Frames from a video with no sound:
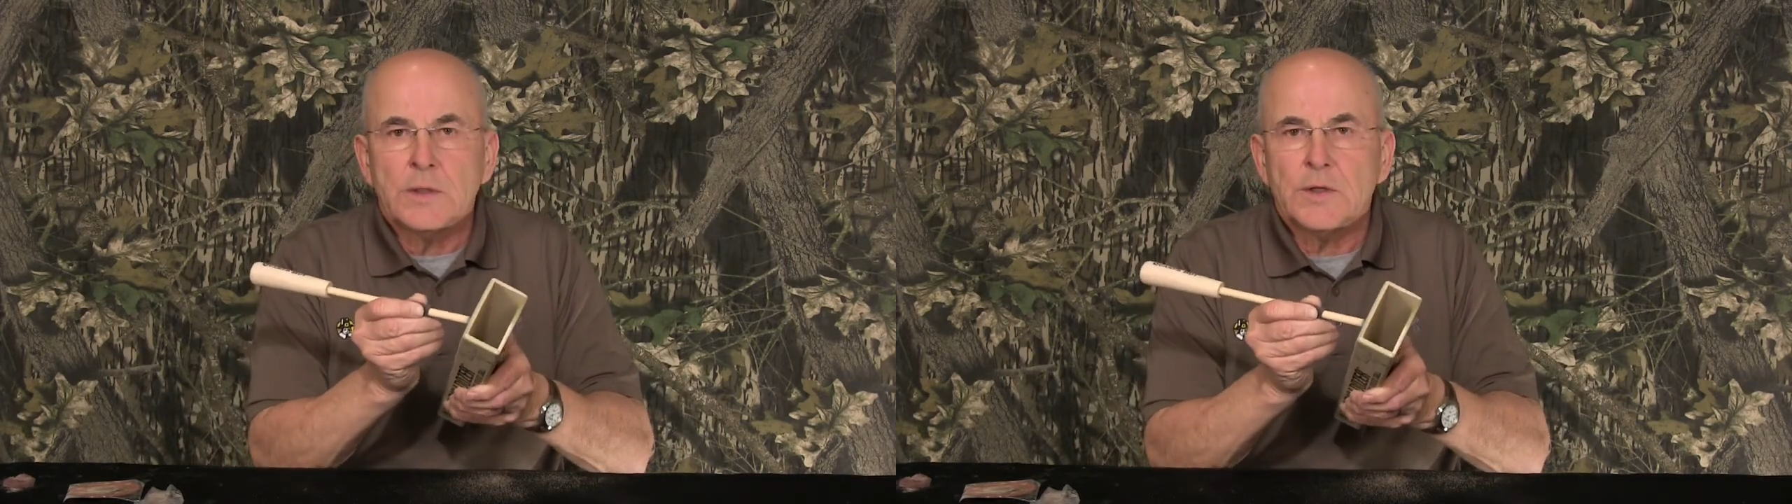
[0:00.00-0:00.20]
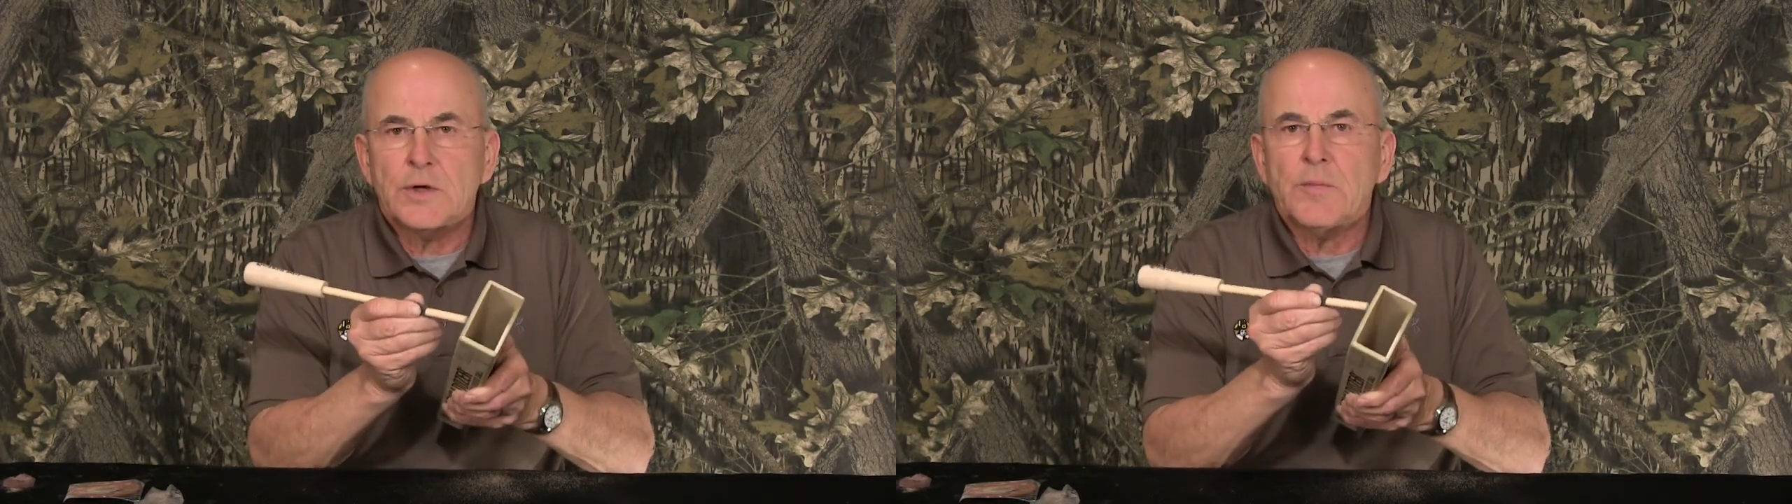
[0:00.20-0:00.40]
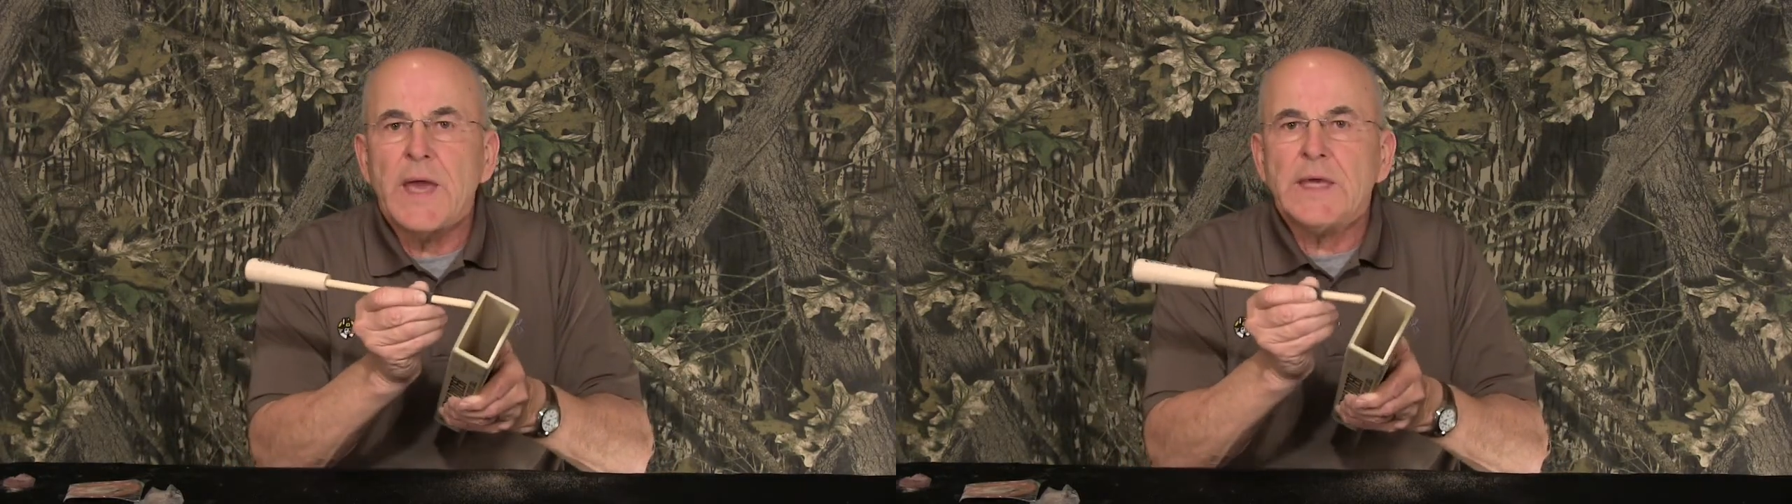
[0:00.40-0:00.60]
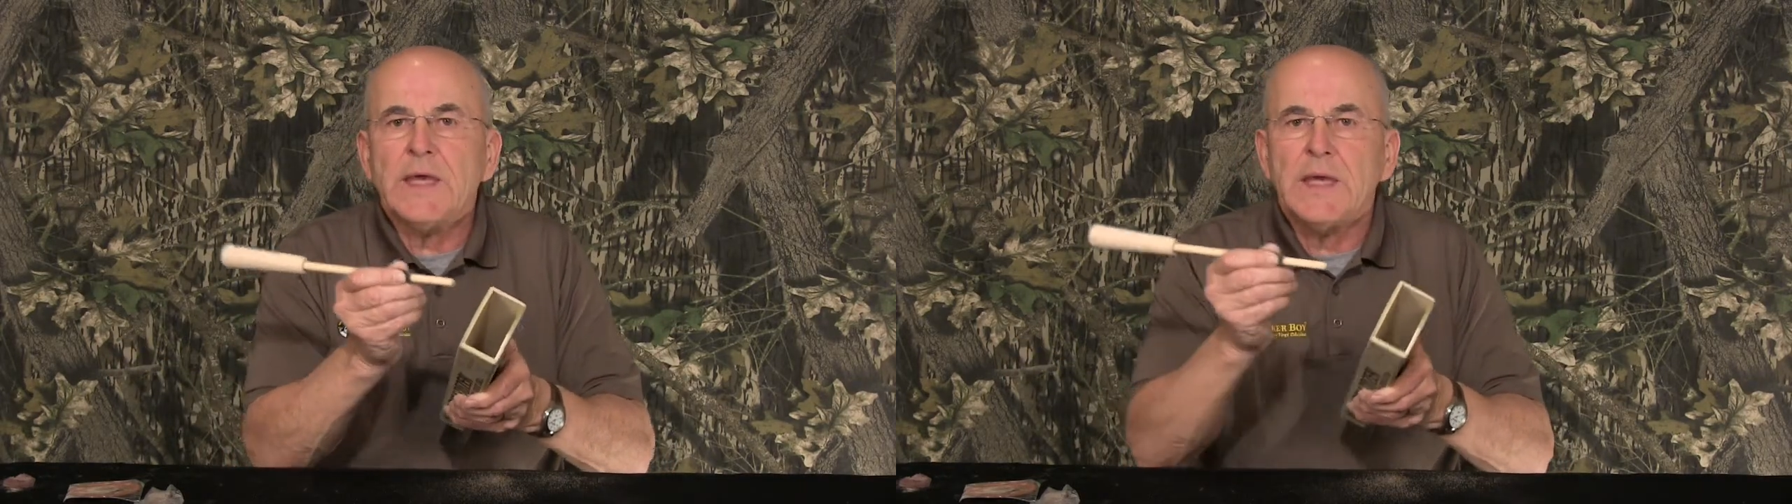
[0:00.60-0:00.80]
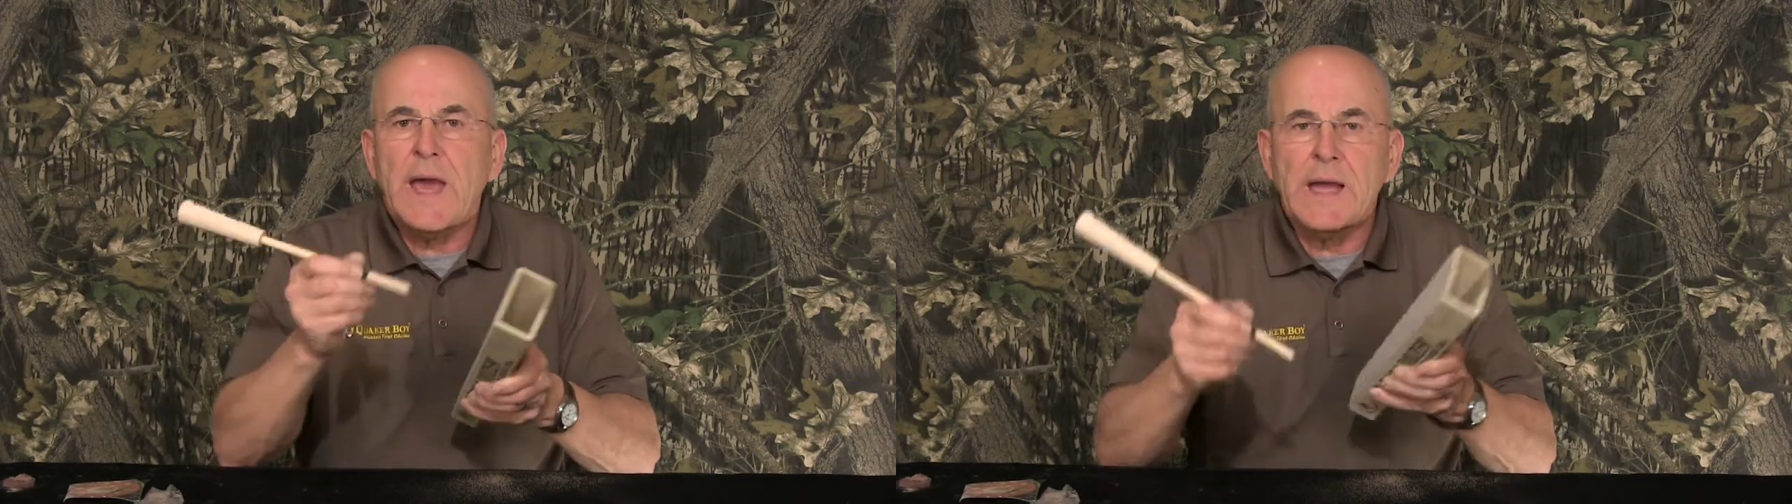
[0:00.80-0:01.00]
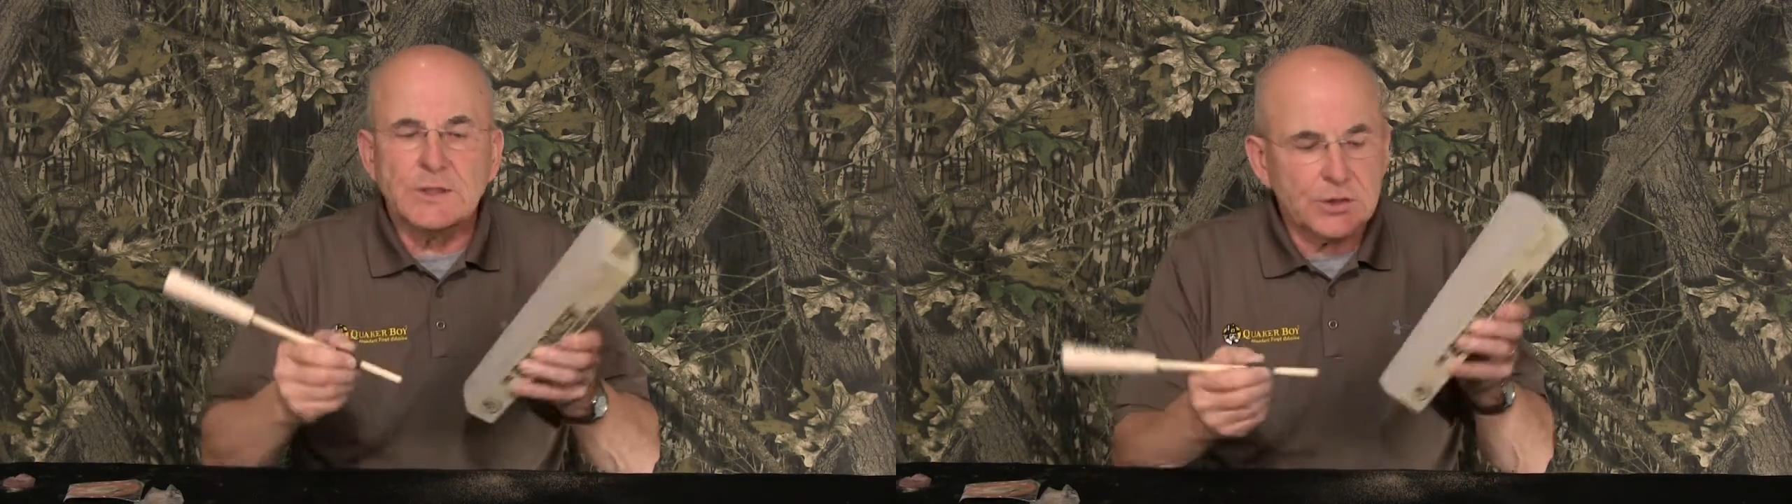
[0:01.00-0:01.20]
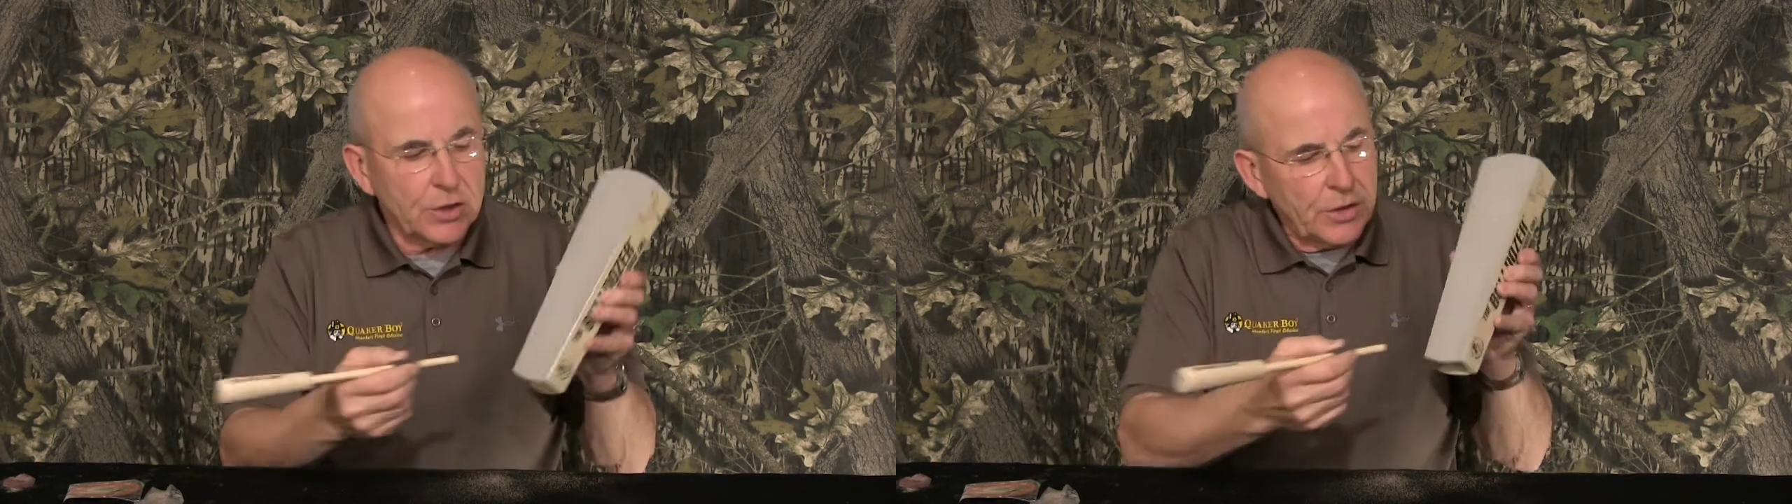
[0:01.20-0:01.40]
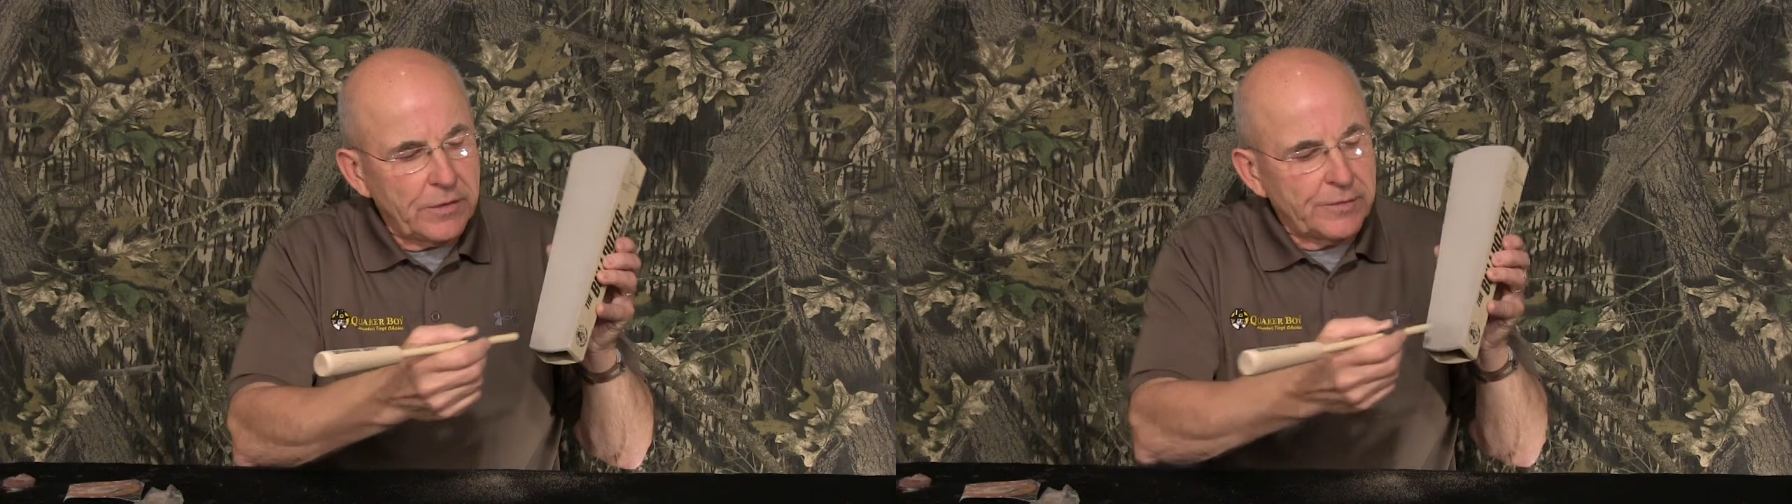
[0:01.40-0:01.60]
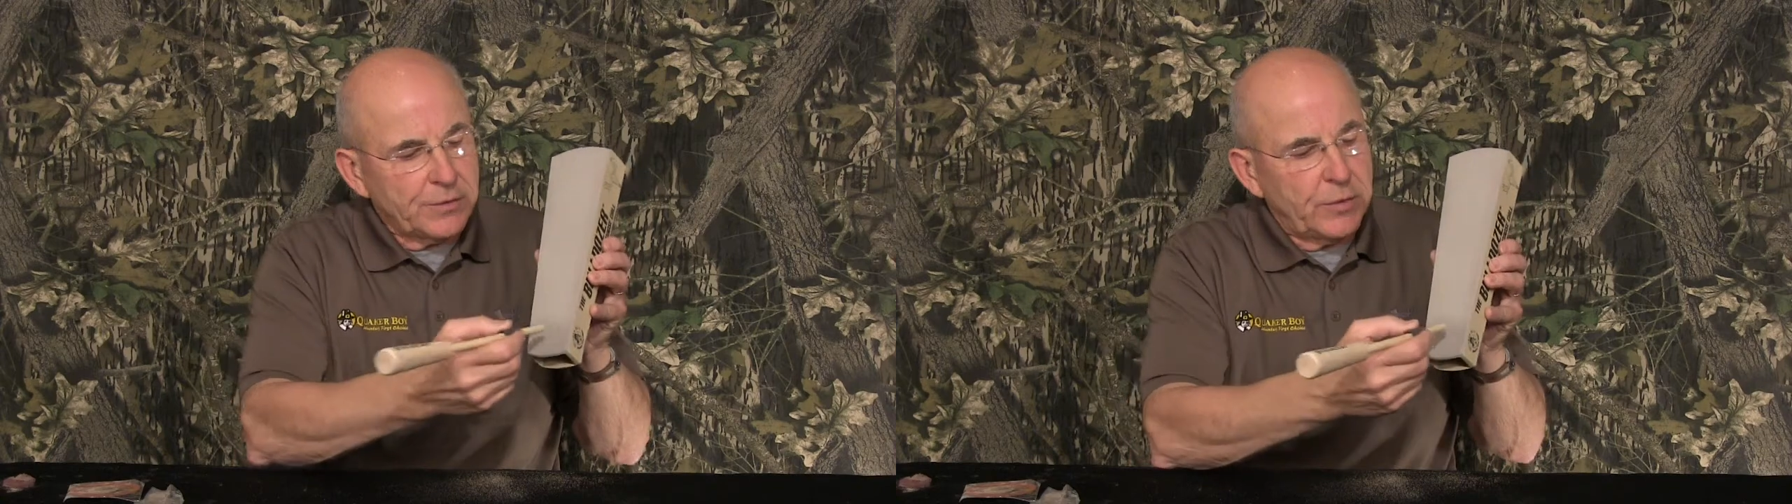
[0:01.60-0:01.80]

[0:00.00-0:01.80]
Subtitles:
You're making S curves